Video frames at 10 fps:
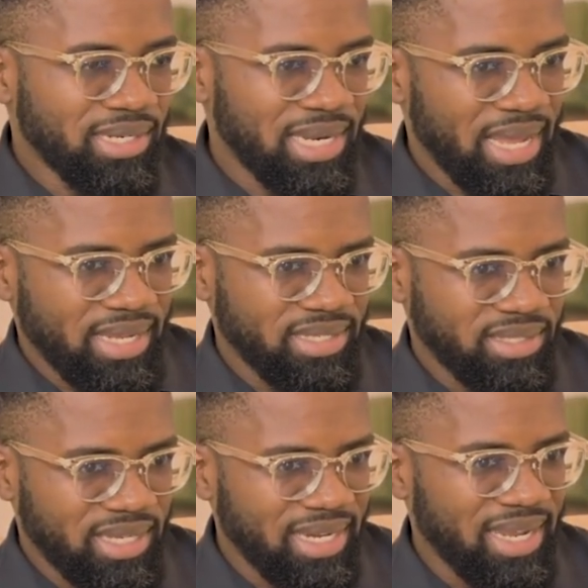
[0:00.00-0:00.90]
that
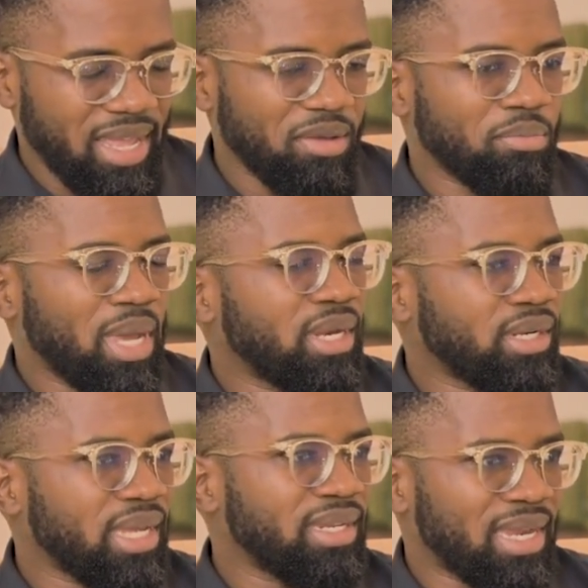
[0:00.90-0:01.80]
is kind of
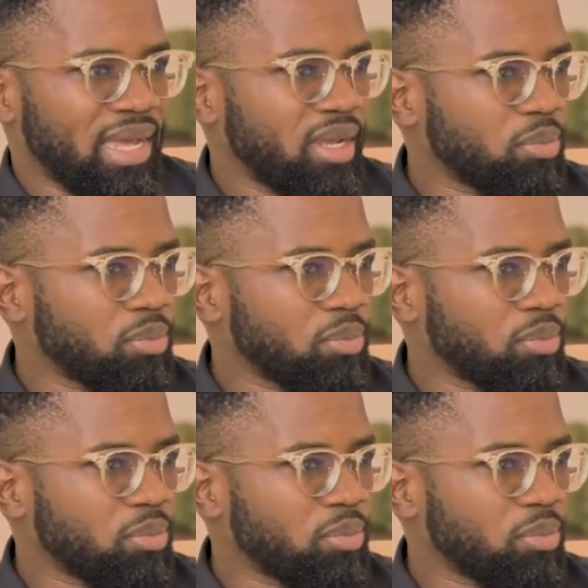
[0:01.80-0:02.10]
embedded in that